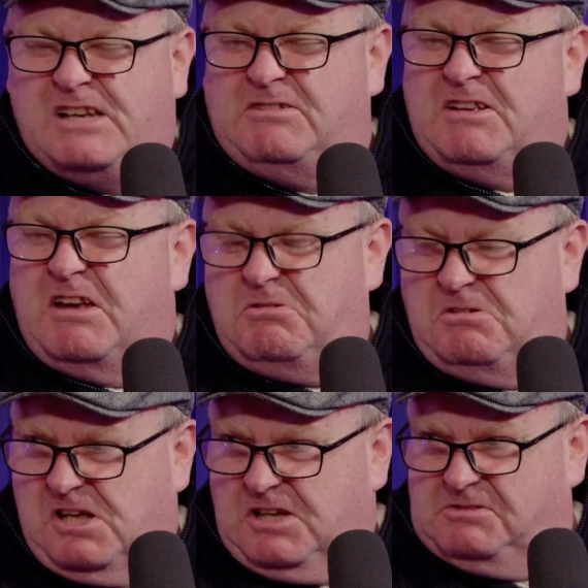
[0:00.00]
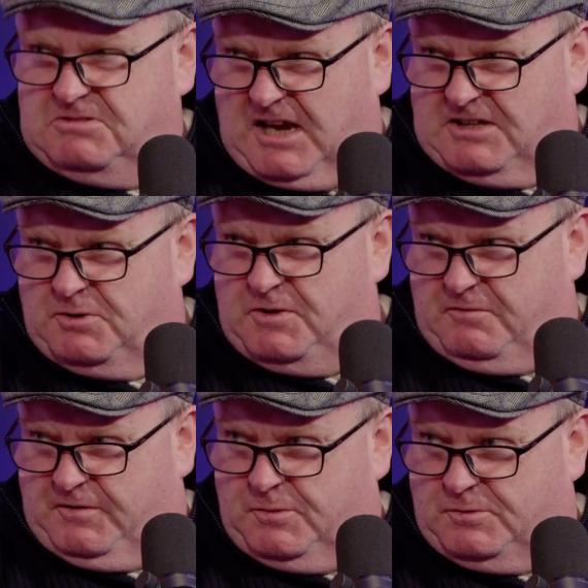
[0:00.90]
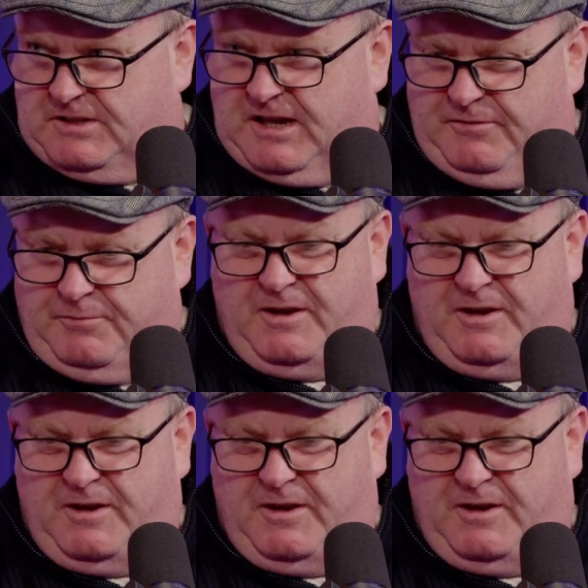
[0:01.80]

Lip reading: I don't feel safe.